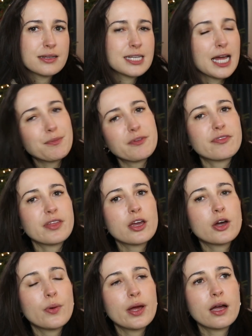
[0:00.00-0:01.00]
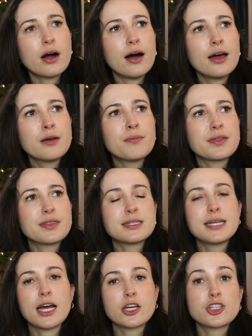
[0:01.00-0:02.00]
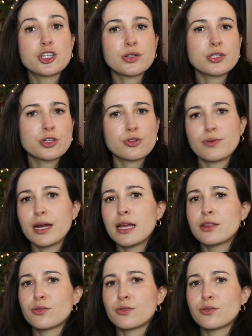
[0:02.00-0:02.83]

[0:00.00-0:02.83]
type of thing going on, but the texture is great.